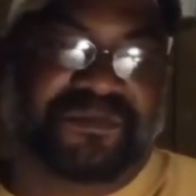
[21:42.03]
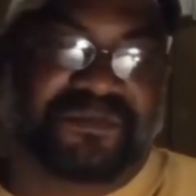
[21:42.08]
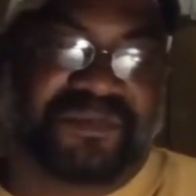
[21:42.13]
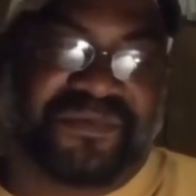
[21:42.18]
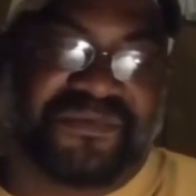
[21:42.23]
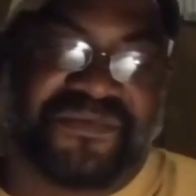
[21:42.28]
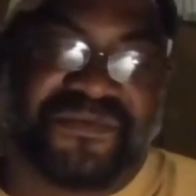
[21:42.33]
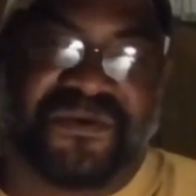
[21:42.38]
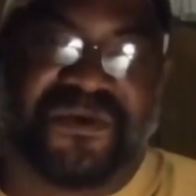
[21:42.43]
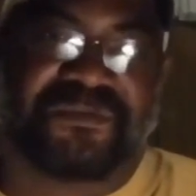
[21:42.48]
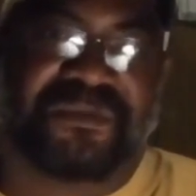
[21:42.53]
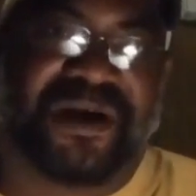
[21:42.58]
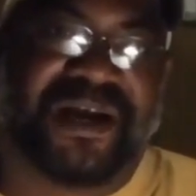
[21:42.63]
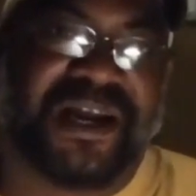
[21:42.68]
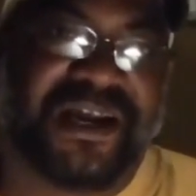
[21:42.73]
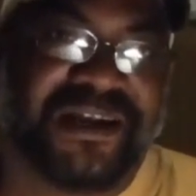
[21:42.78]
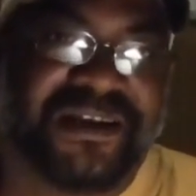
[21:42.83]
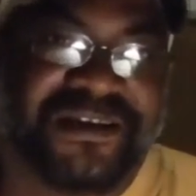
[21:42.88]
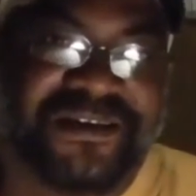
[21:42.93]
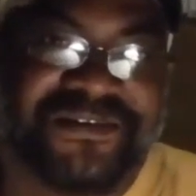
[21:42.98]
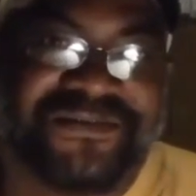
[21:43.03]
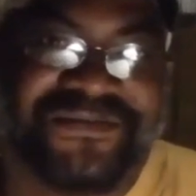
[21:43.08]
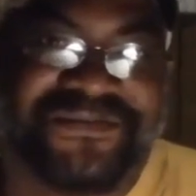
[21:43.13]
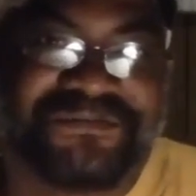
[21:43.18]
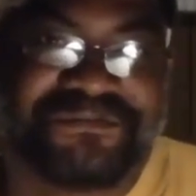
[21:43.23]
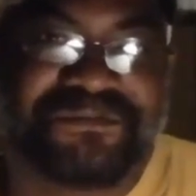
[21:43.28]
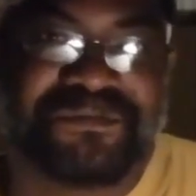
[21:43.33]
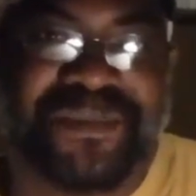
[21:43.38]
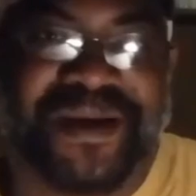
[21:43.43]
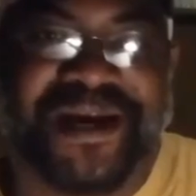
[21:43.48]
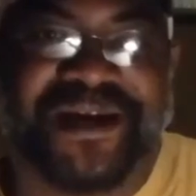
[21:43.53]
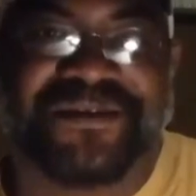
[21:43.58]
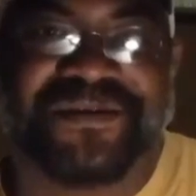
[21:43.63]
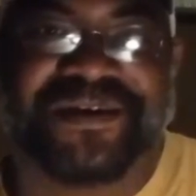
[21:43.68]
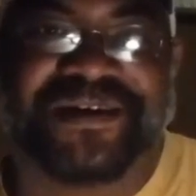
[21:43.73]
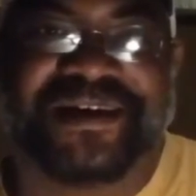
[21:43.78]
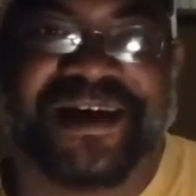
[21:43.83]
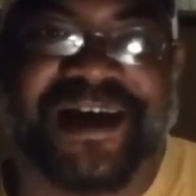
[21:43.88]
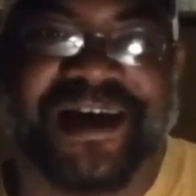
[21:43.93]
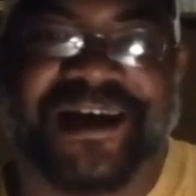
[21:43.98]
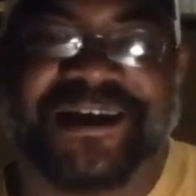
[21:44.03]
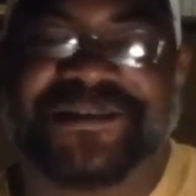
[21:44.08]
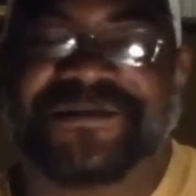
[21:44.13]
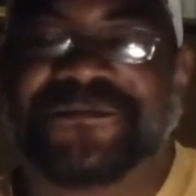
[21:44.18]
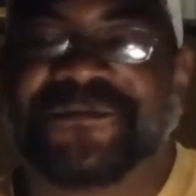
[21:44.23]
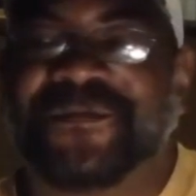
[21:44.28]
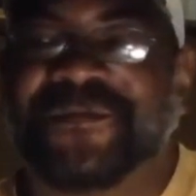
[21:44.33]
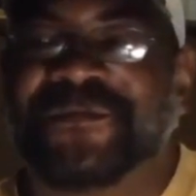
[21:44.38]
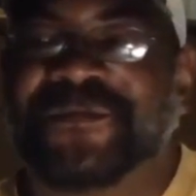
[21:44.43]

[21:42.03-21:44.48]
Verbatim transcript: before my battery dies,